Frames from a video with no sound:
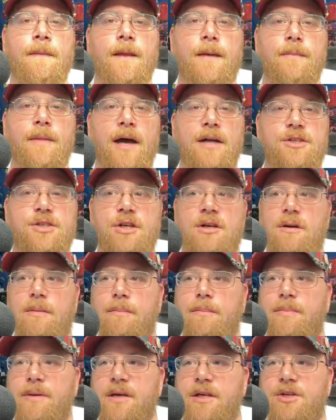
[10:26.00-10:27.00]
I'm not sure, a
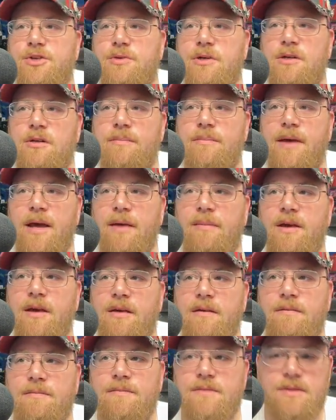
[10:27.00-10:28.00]
Beedrill
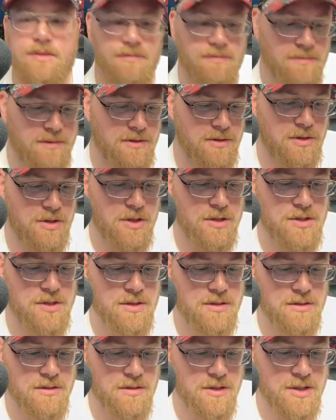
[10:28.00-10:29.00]
maybe?
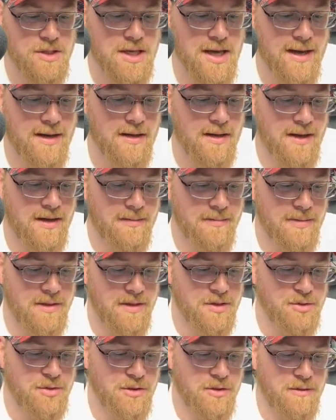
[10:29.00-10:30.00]
Looks looks kind of like a
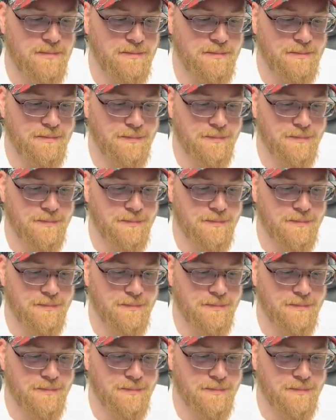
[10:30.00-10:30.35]
Beedrill.